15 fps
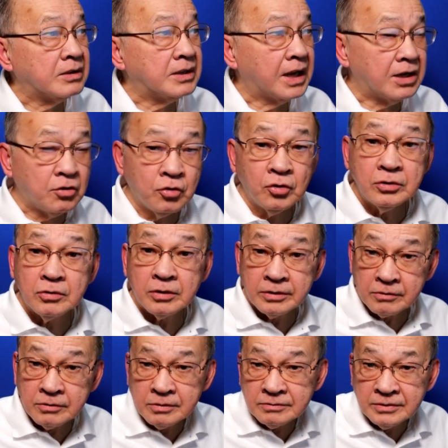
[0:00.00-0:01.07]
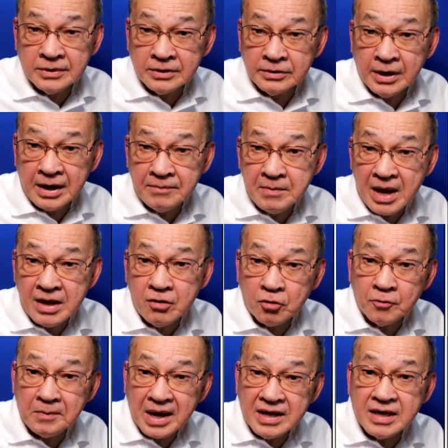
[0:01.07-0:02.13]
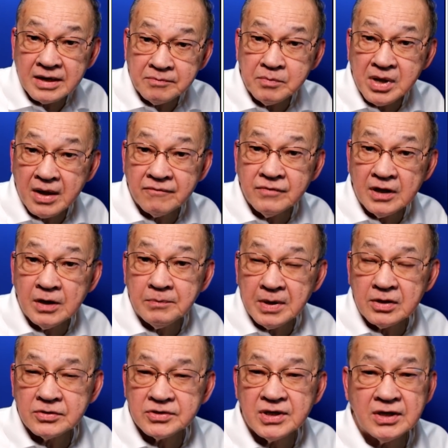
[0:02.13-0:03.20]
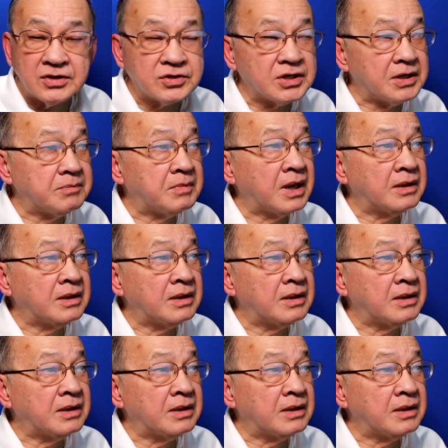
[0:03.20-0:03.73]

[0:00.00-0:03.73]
they may or may not be a Filipino citizen,